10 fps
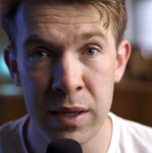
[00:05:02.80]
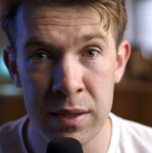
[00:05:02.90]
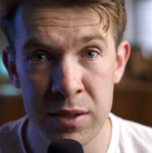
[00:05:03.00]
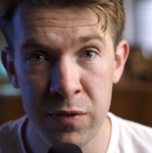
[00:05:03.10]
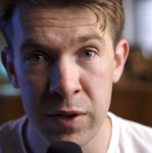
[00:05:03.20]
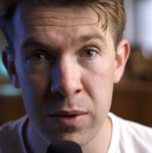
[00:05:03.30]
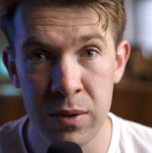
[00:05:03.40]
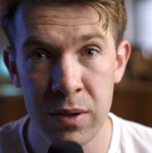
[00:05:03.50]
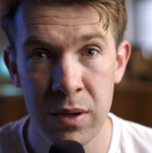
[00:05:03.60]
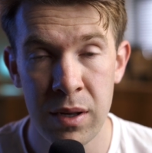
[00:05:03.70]
in this
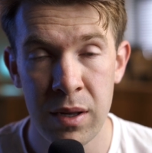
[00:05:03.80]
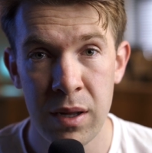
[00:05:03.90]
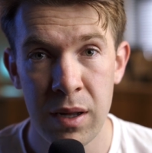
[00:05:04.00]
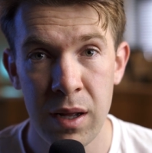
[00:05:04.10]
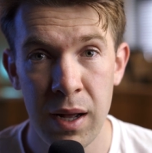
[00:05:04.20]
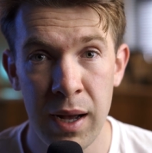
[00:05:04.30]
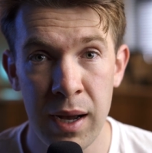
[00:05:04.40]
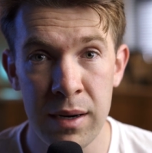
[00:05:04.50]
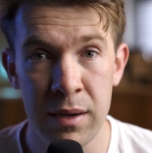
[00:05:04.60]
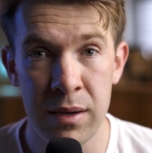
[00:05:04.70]
field,
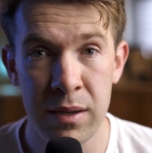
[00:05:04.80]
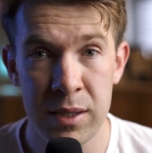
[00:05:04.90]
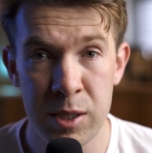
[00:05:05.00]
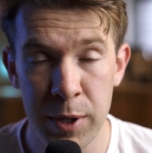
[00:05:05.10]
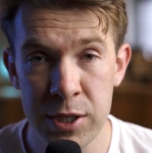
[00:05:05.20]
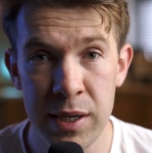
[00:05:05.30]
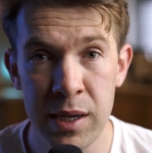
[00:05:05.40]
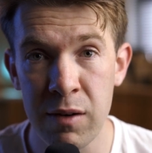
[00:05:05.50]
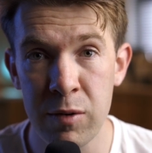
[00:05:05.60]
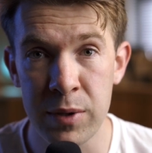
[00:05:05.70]
and especially
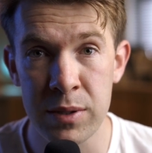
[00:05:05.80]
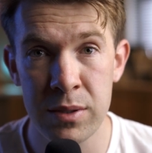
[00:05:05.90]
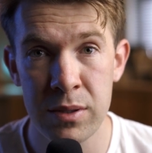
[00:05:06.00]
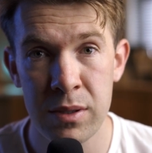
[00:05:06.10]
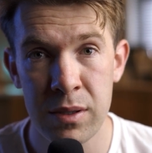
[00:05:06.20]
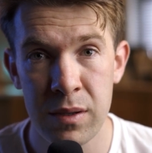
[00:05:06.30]
government,